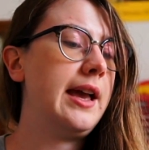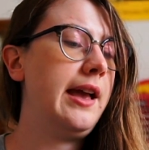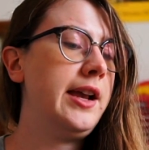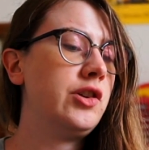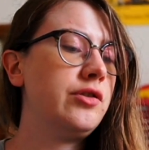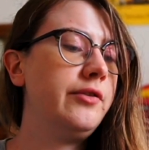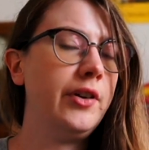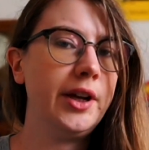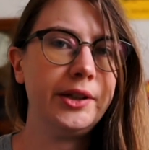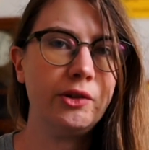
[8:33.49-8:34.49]
Extra
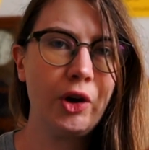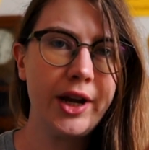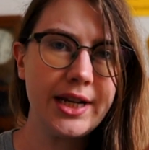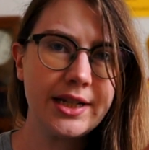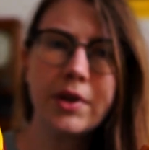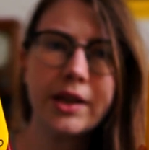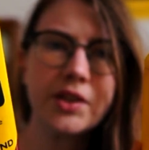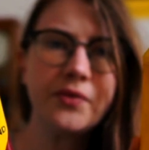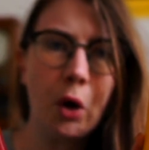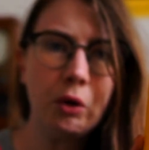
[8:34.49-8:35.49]
fine grade.
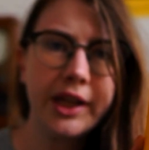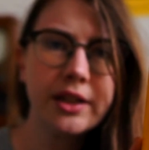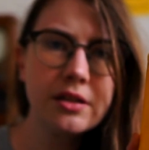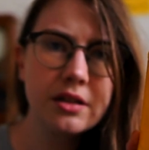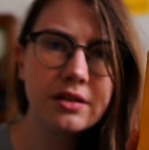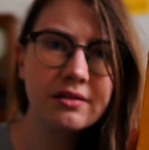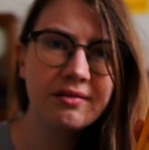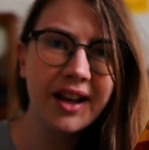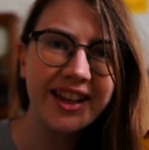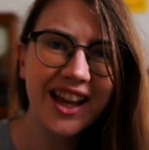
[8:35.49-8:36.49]
Exfoliant,
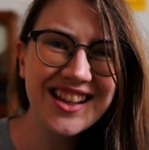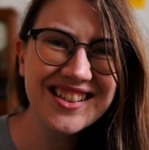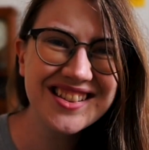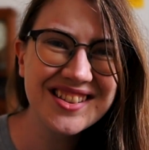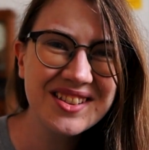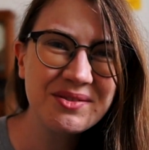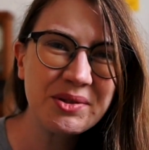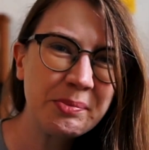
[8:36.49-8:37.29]
I guess, would